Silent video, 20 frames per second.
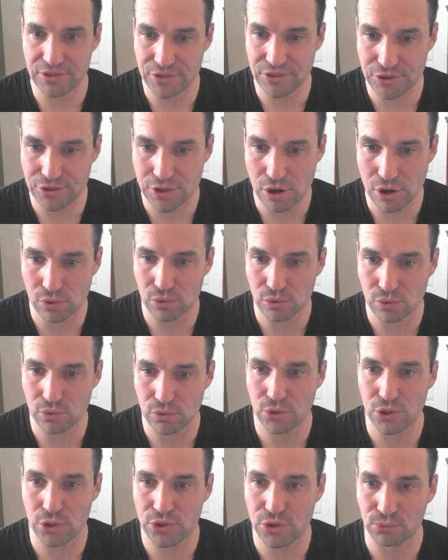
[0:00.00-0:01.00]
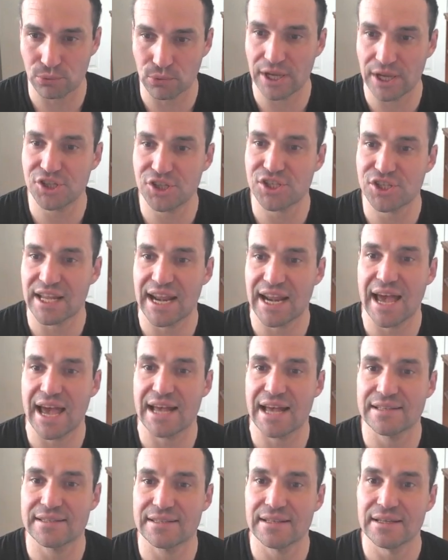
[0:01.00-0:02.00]
Though the range that
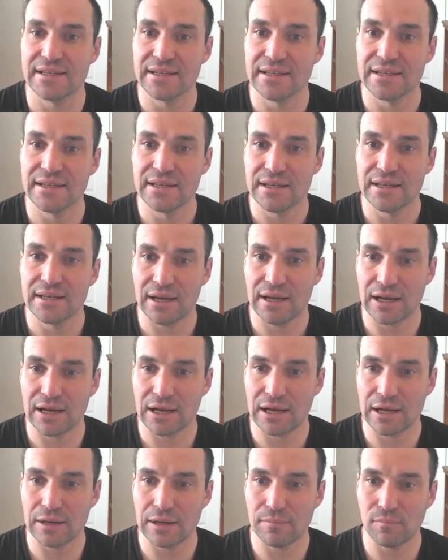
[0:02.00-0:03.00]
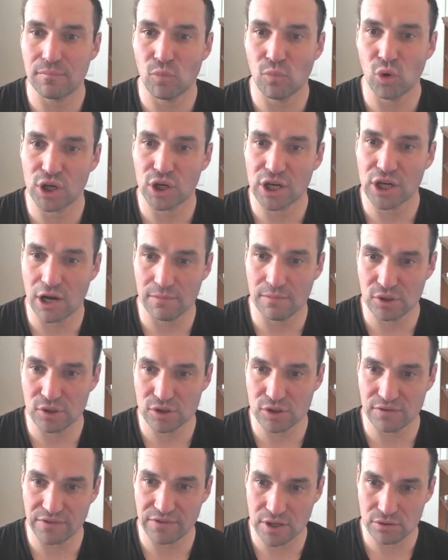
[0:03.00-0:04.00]
has more
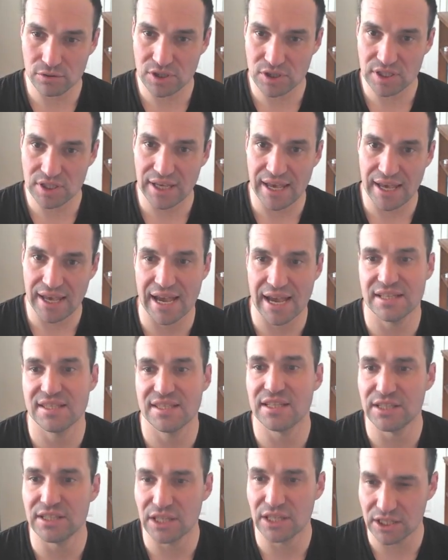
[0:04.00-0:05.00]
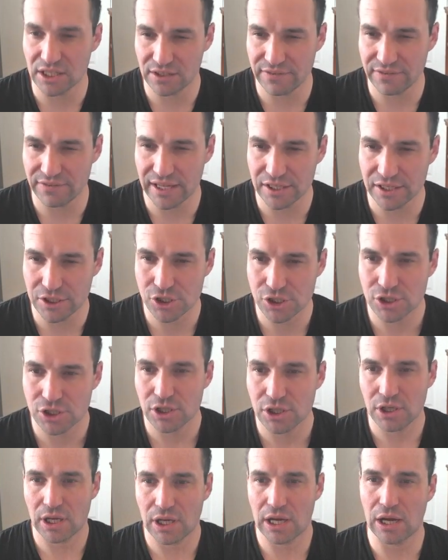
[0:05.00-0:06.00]
combos of those has the nut advantage.
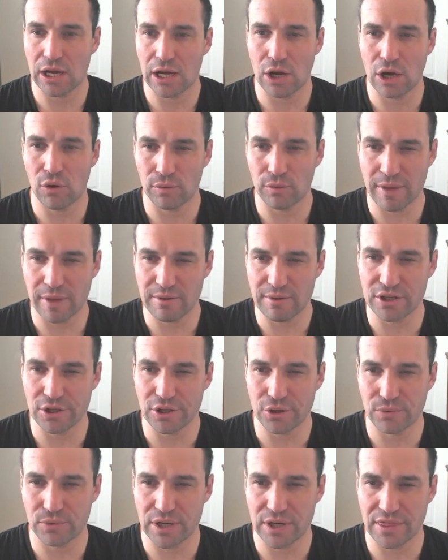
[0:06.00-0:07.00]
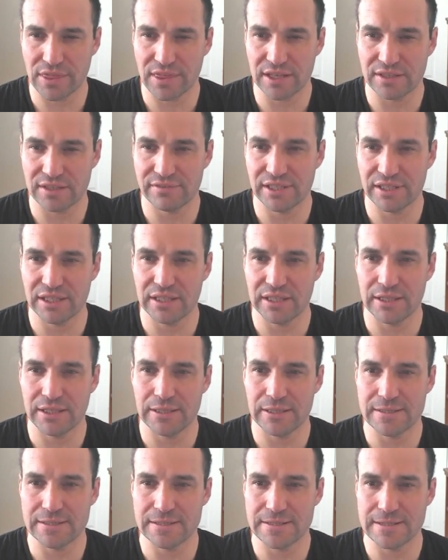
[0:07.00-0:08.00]
Or maybe another way to think of it
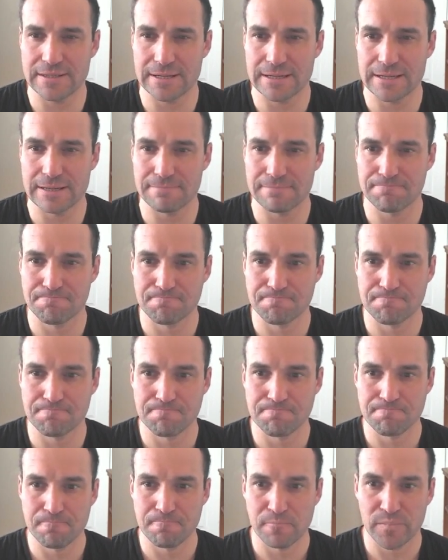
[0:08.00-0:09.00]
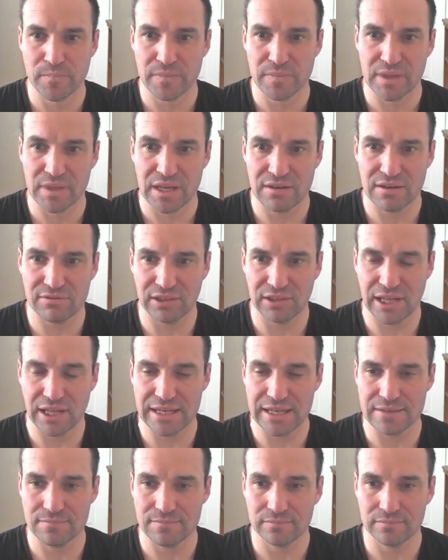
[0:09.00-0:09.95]
is if like